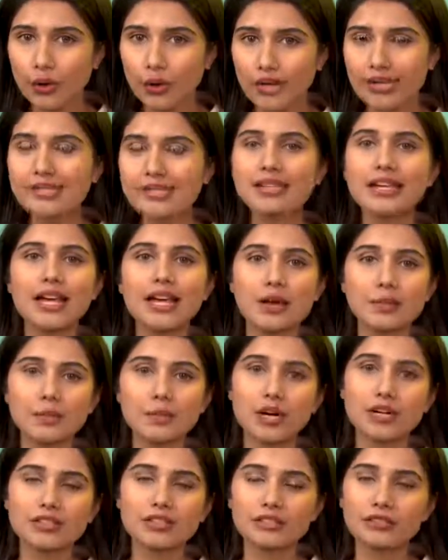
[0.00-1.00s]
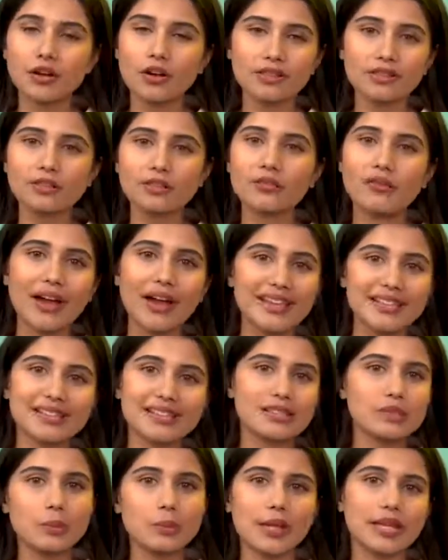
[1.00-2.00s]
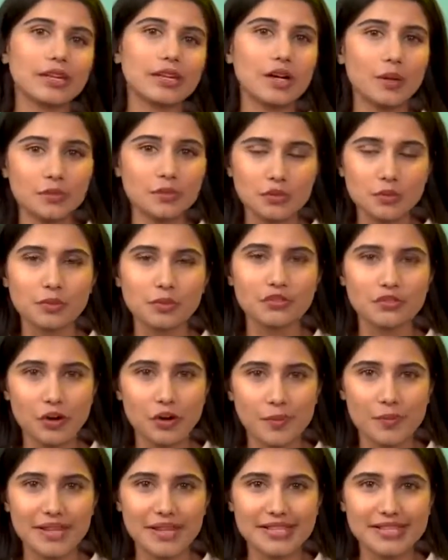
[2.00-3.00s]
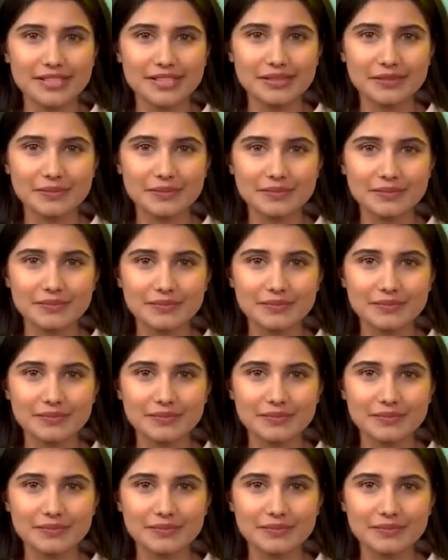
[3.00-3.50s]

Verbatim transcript: choice, but not the wisest when it comes to performance.